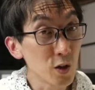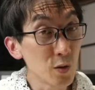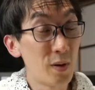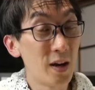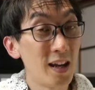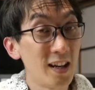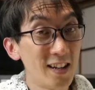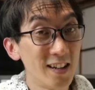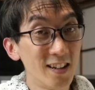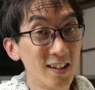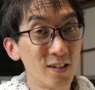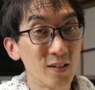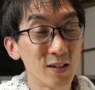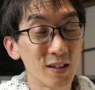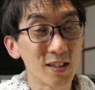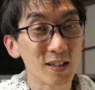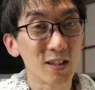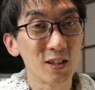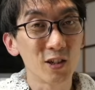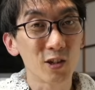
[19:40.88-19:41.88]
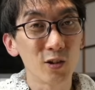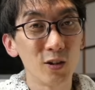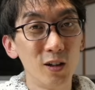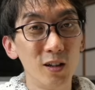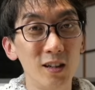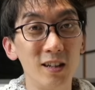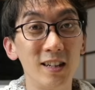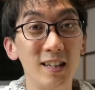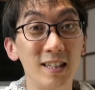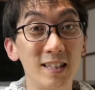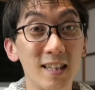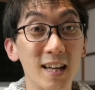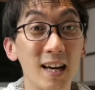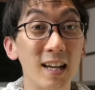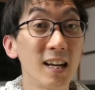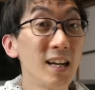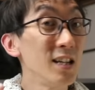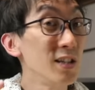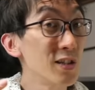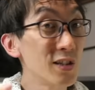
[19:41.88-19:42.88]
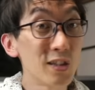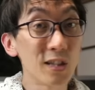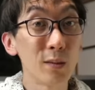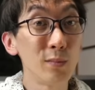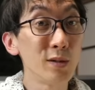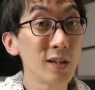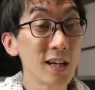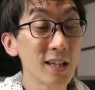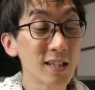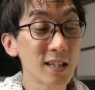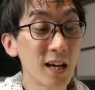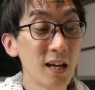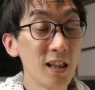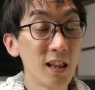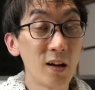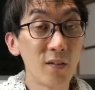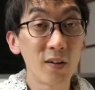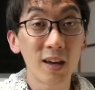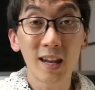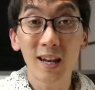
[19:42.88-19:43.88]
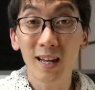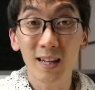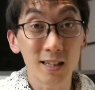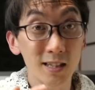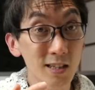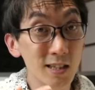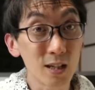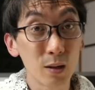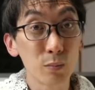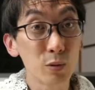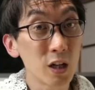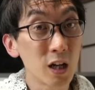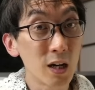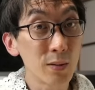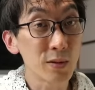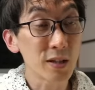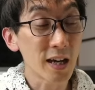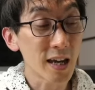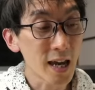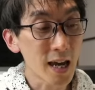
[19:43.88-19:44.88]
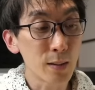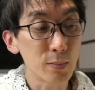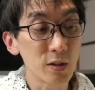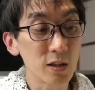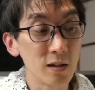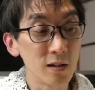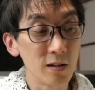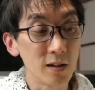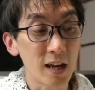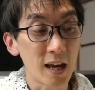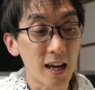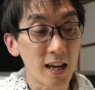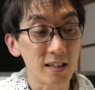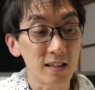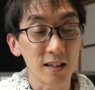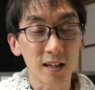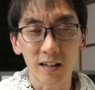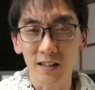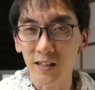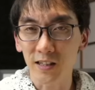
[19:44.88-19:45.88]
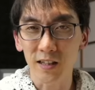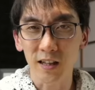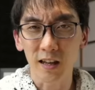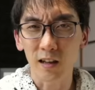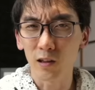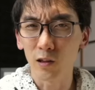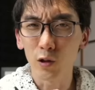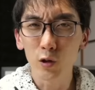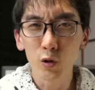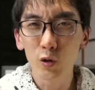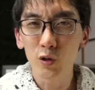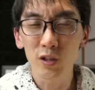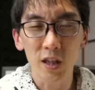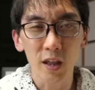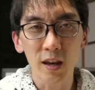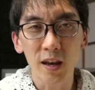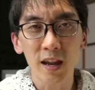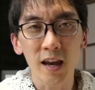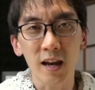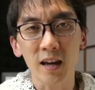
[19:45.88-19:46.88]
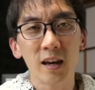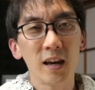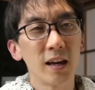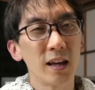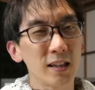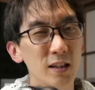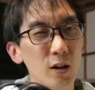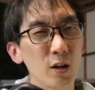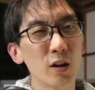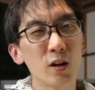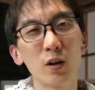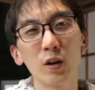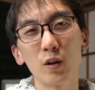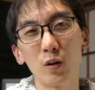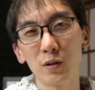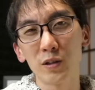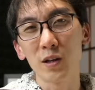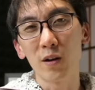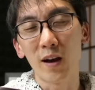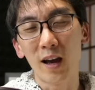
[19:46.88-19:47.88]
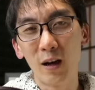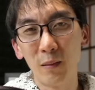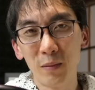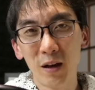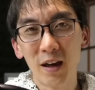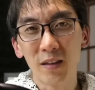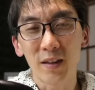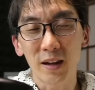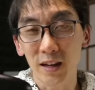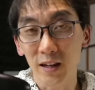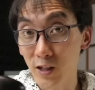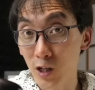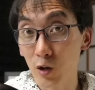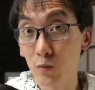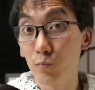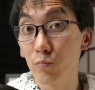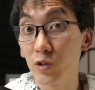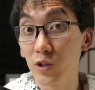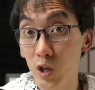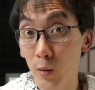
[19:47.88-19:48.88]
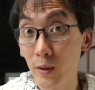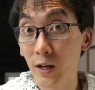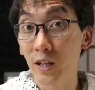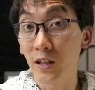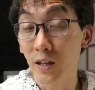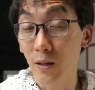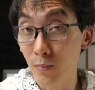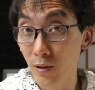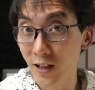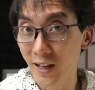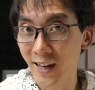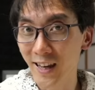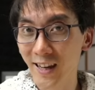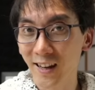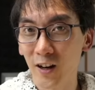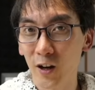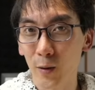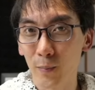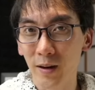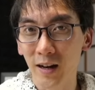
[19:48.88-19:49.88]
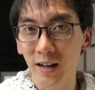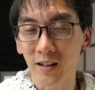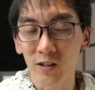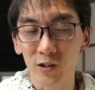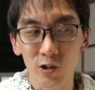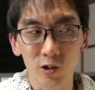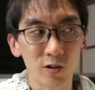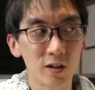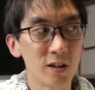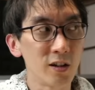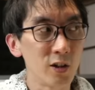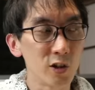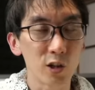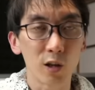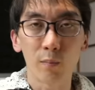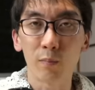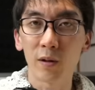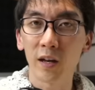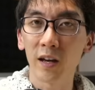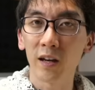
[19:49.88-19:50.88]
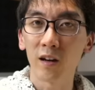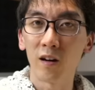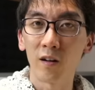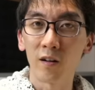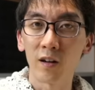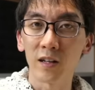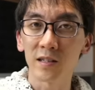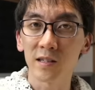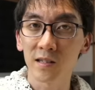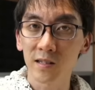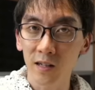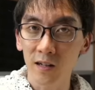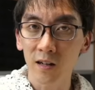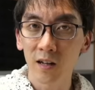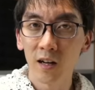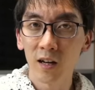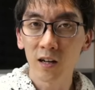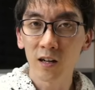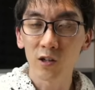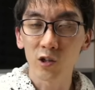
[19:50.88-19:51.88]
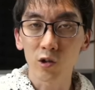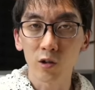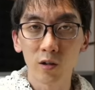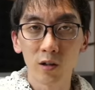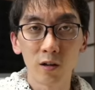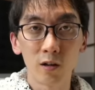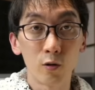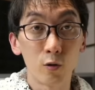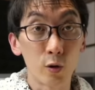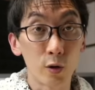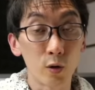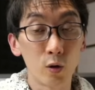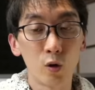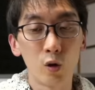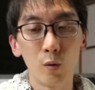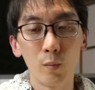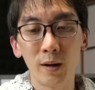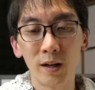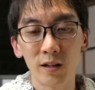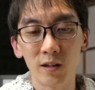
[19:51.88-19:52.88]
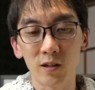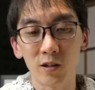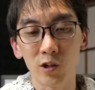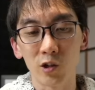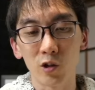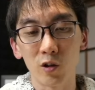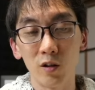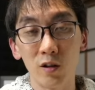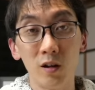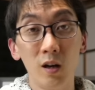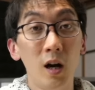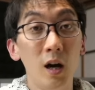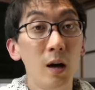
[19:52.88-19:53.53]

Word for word: opinion on this controller is that some days I love it and sometimes I absolutely hate it. I just like lose the knack. It, it could also help that I don't predominantly play on a pad controller. I usually play on a stick controller or an all button controller.